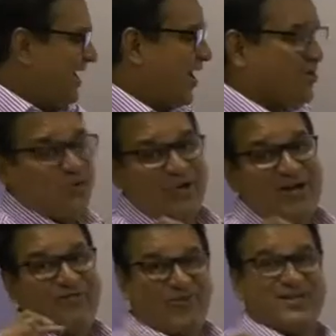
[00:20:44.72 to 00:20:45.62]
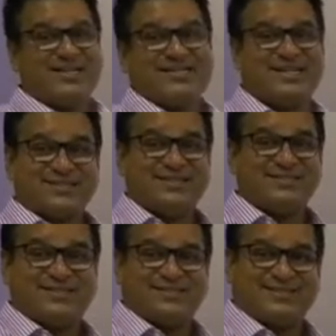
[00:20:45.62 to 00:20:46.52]
Are you ready for another
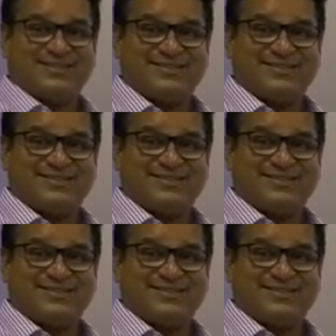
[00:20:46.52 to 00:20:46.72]
sentence?